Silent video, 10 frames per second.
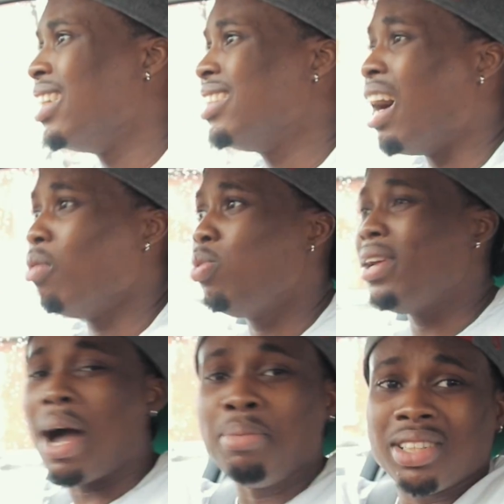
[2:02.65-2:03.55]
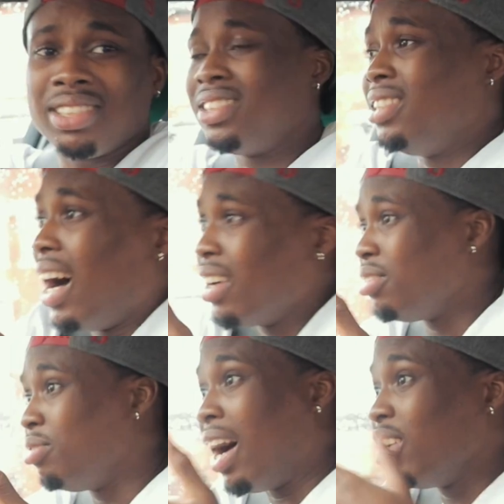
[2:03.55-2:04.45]
That
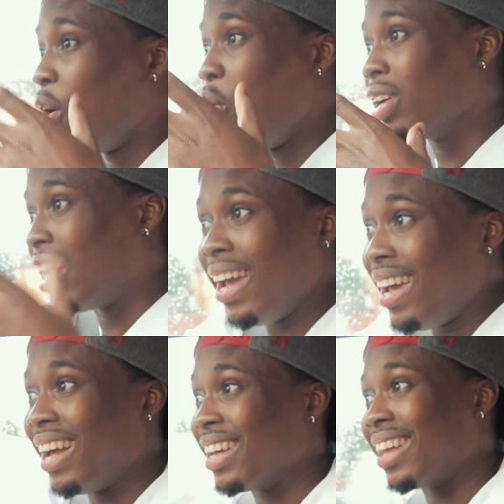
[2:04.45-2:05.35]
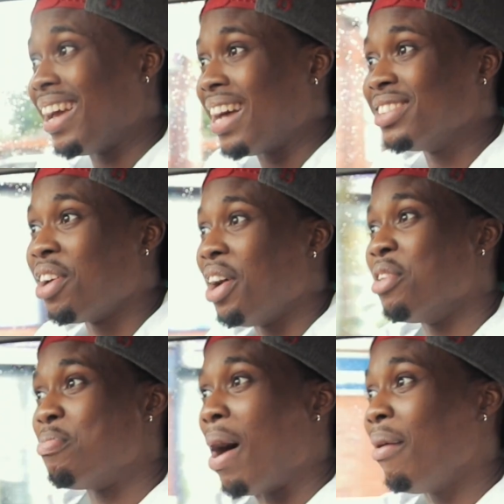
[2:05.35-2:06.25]
I don't care like that it hasn't got
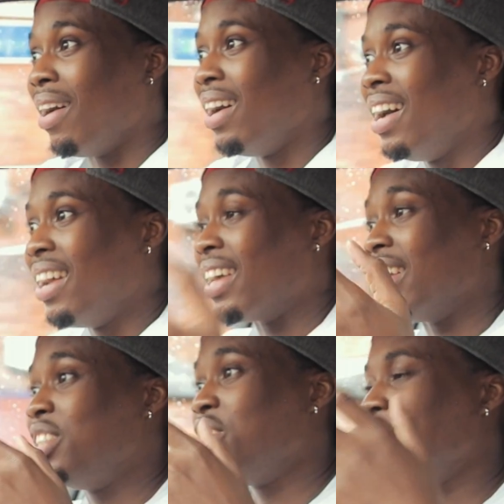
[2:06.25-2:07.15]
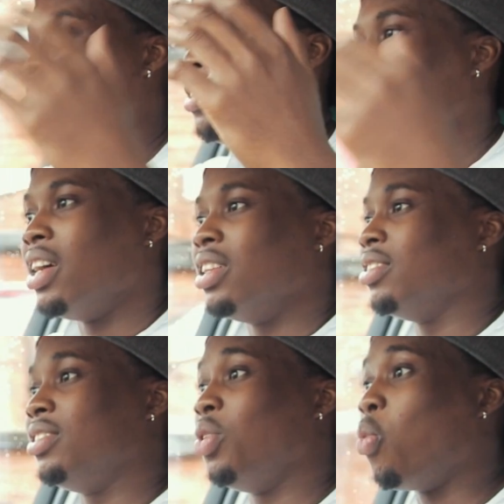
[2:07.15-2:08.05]
enough power. Like it just,
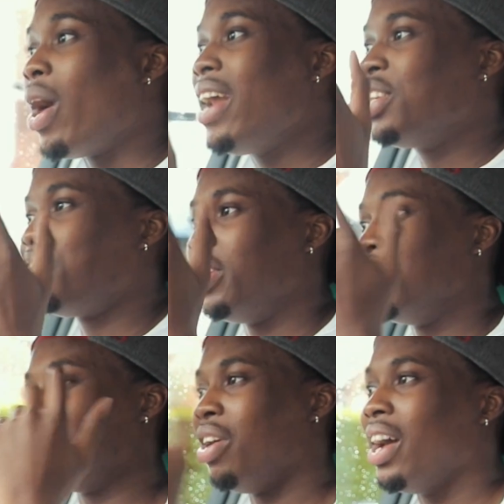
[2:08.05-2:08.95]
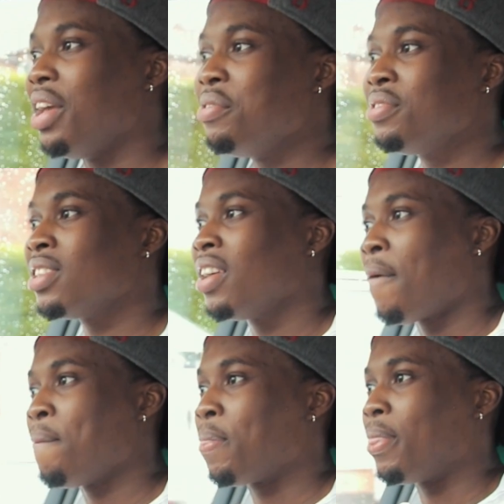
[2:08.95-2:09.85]
the way this thing drives,
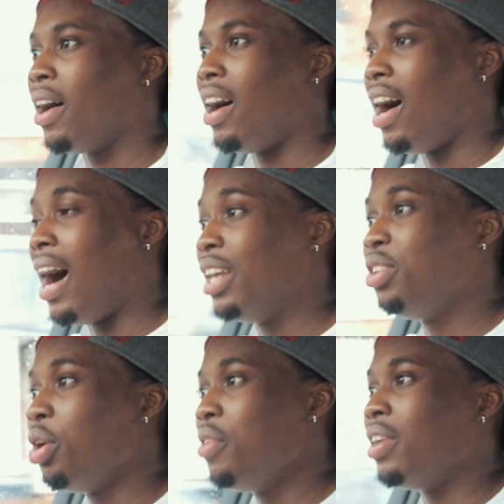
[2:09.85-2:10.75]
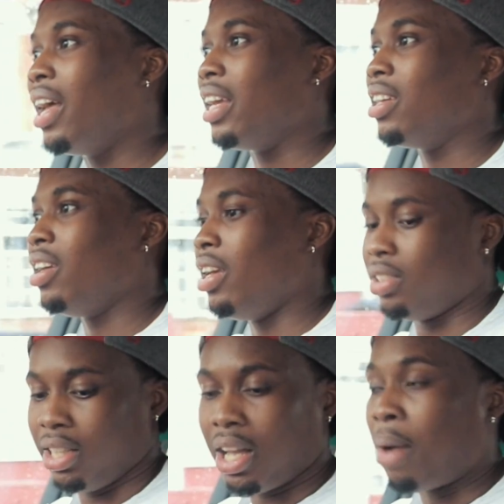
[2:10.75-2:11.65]
I don't even like
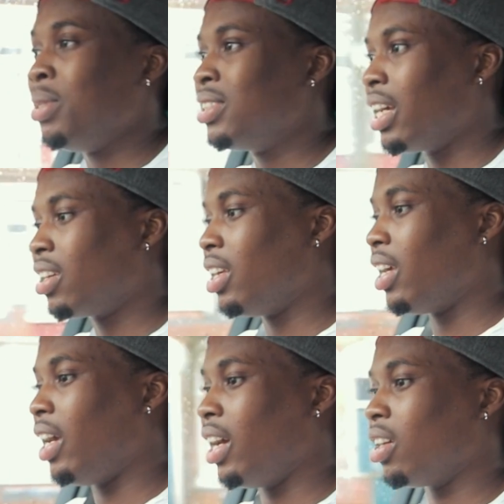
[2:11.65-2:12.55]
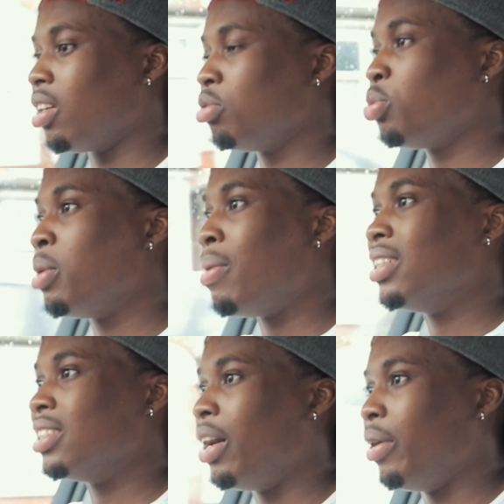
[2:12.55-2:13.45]
it. I'm in second gear, 20
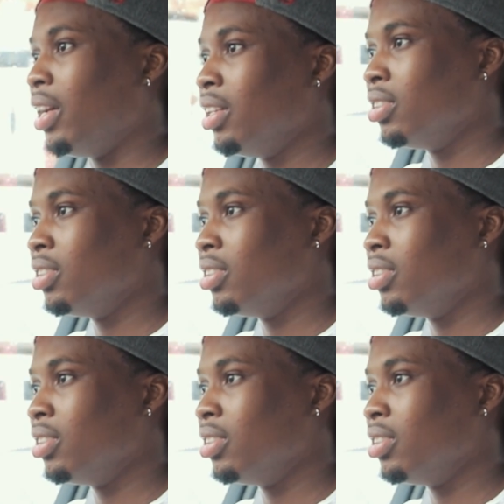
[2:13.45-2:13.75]
miles an hour.